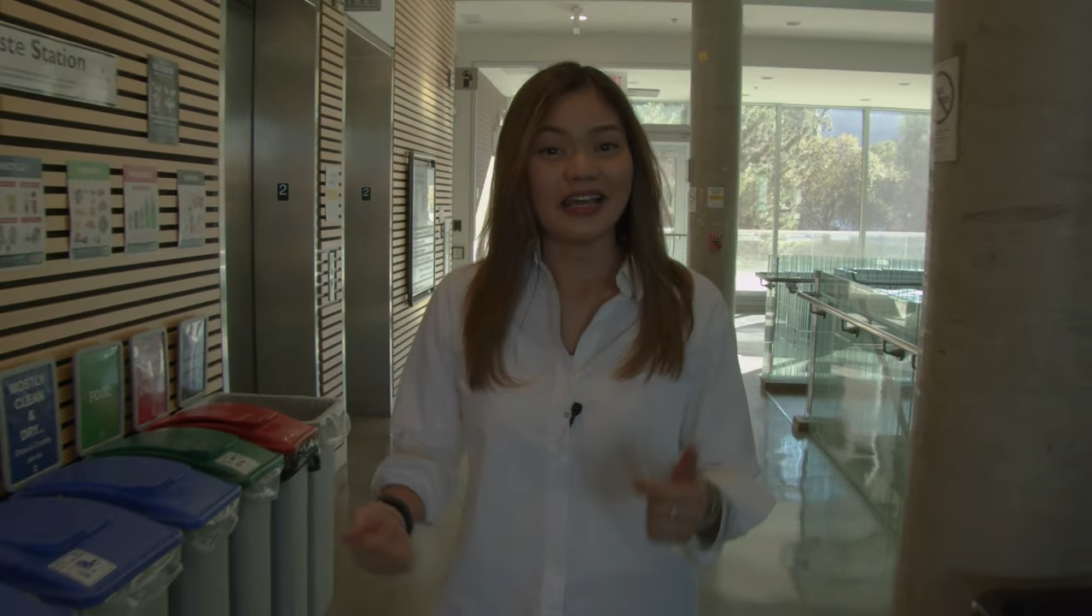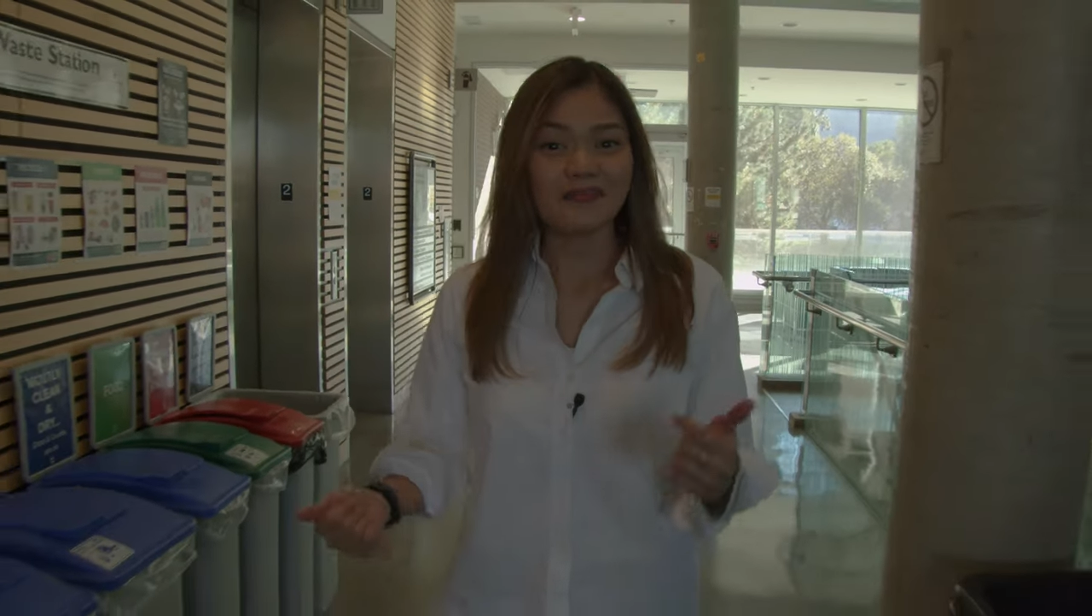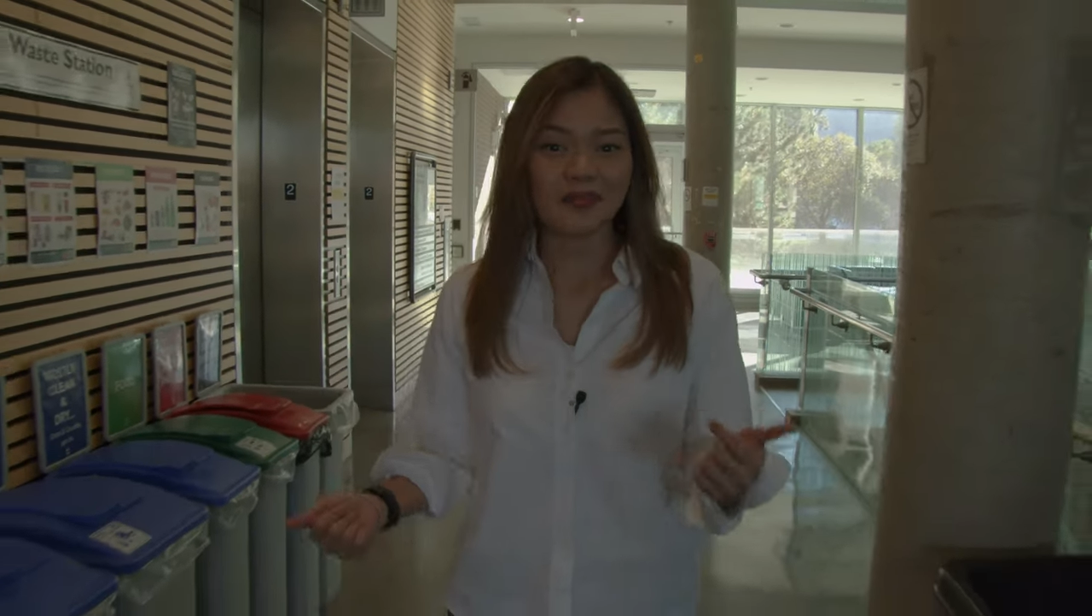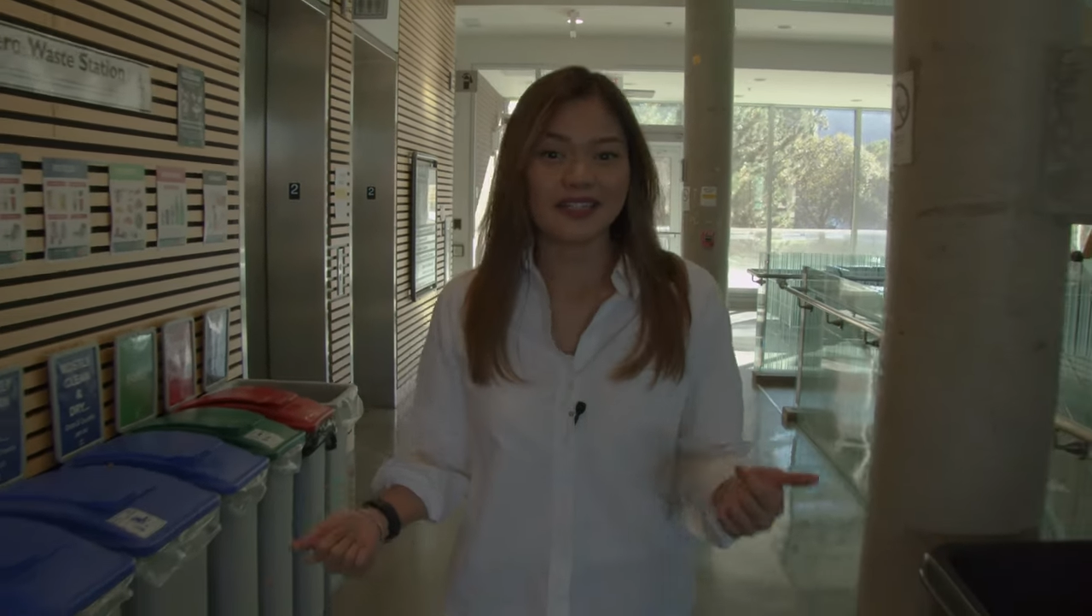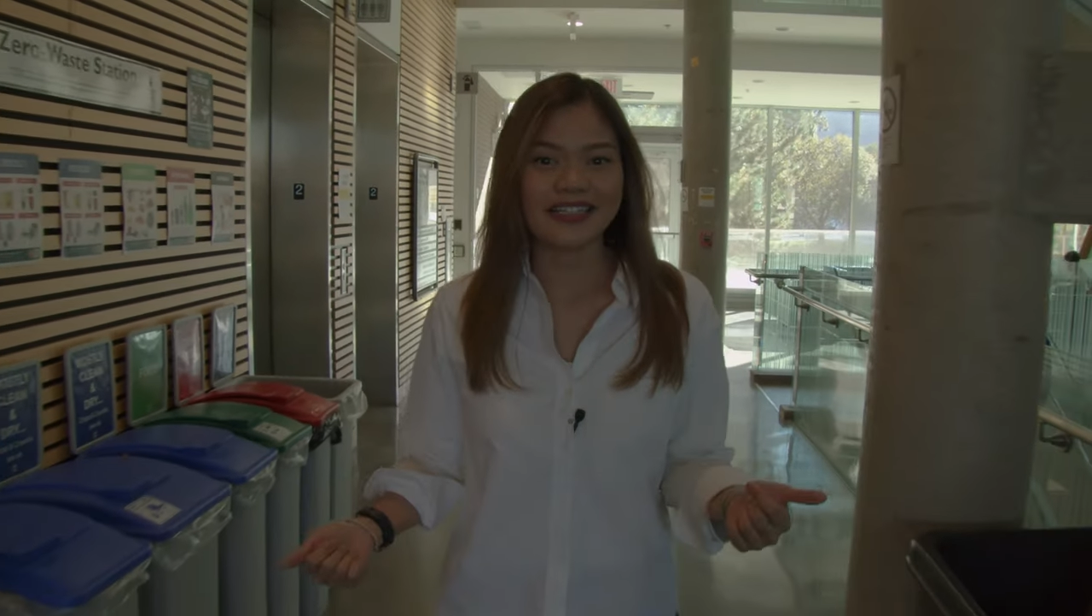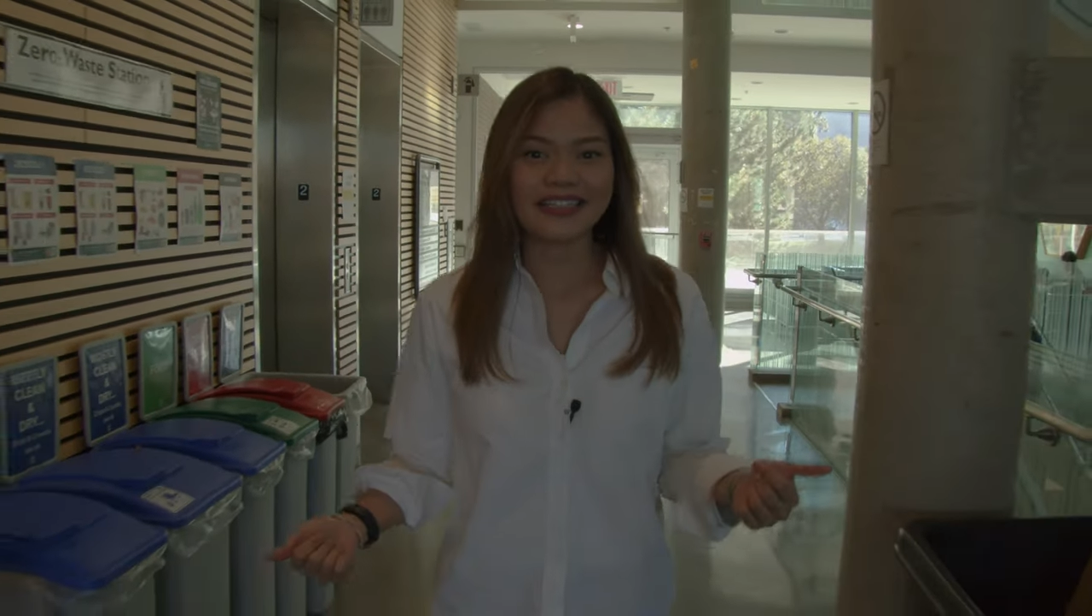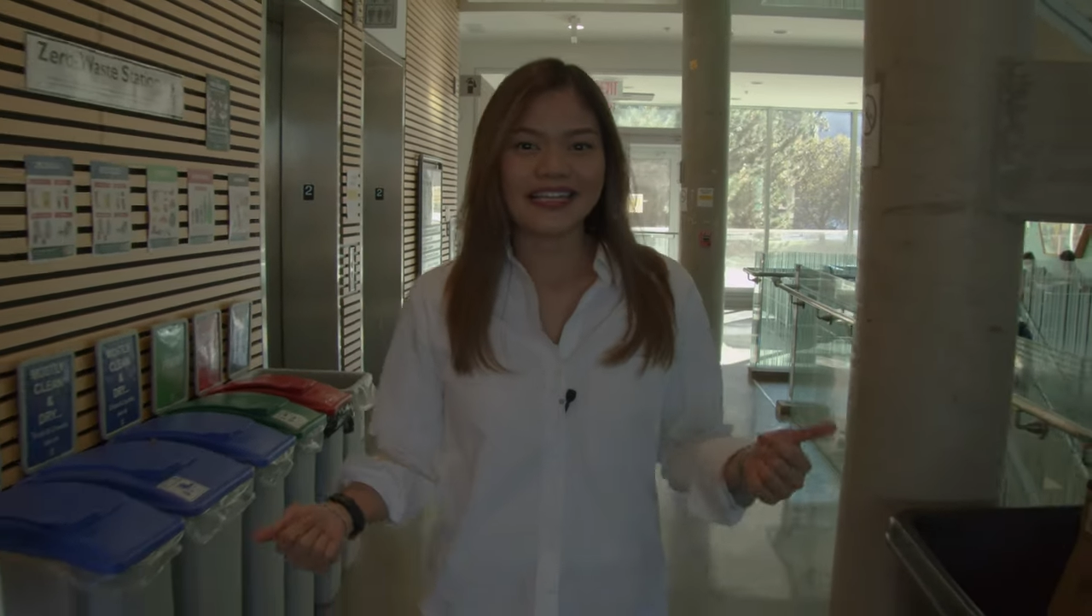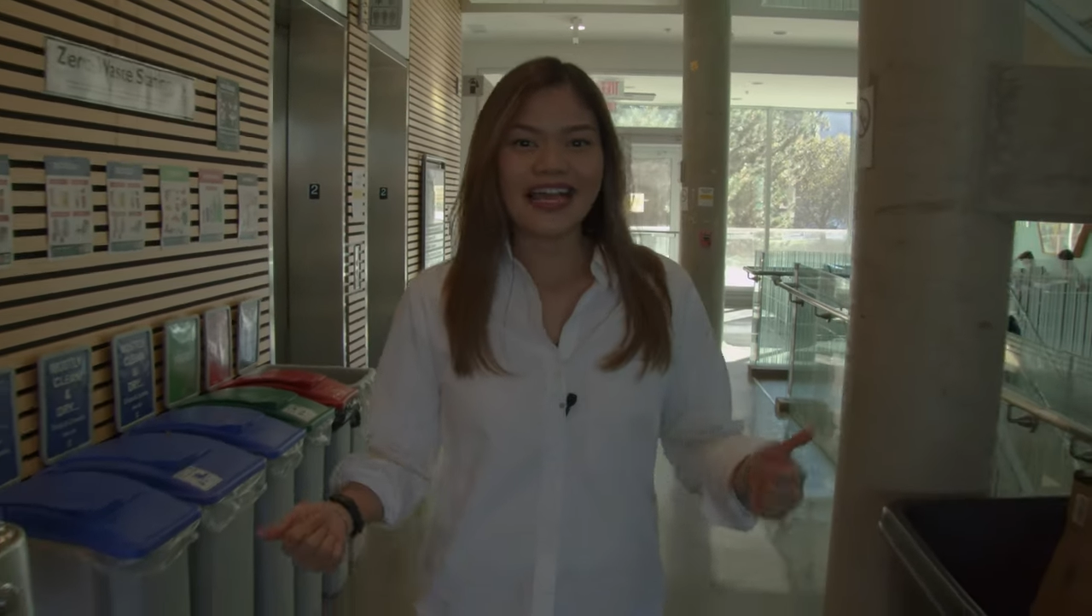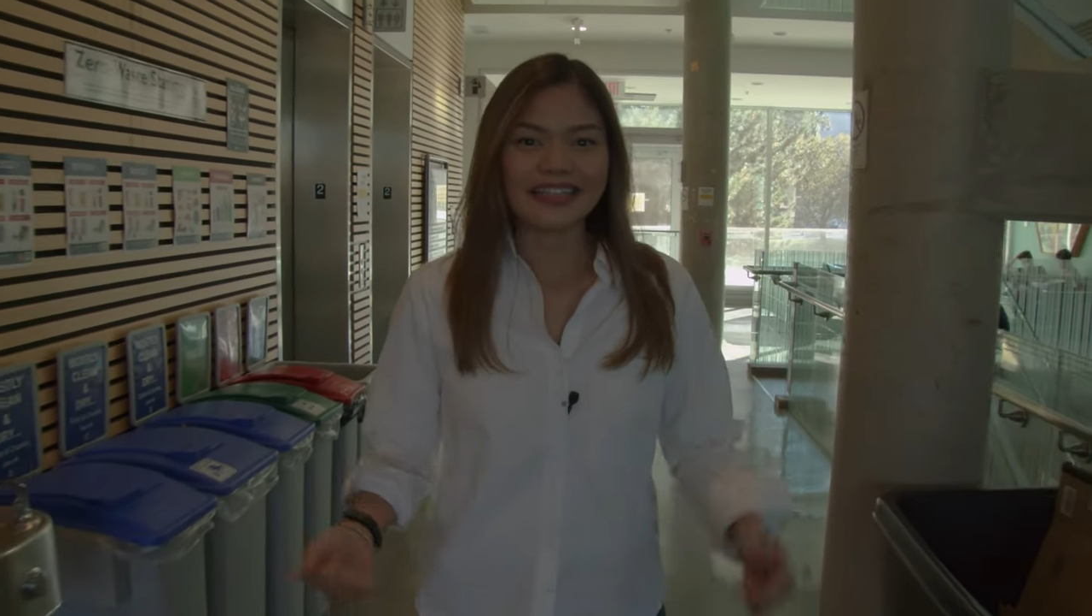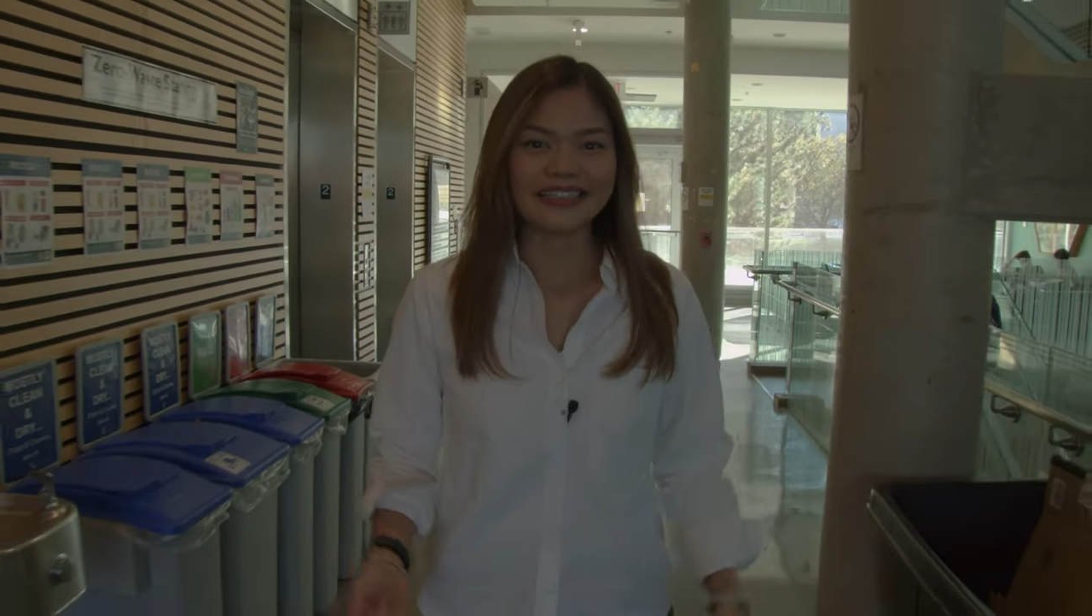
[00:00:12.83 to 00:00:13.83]
and print and
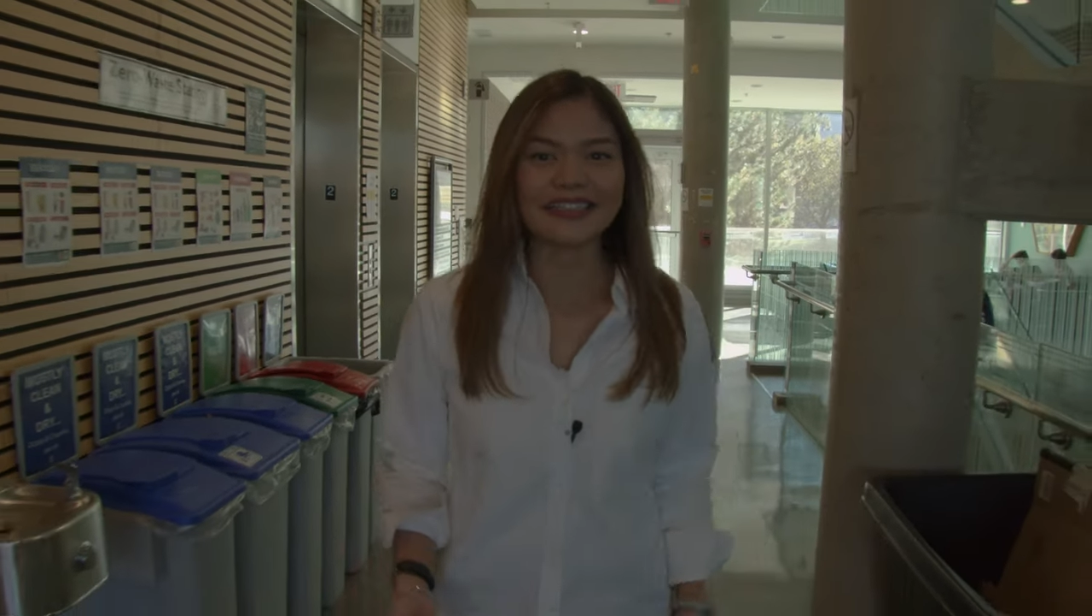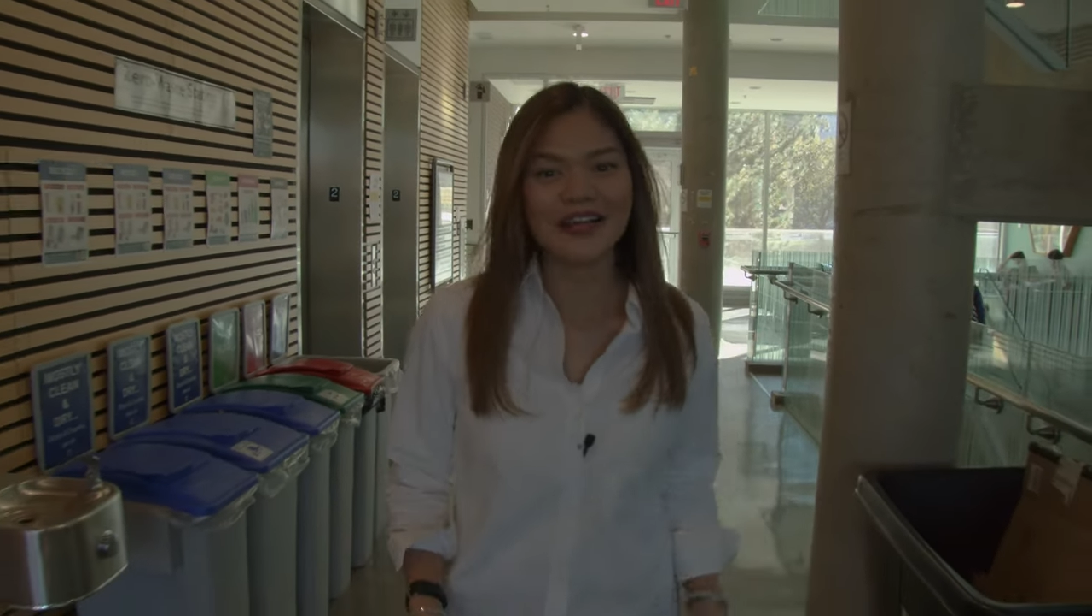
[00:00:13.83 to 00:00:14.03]
scan.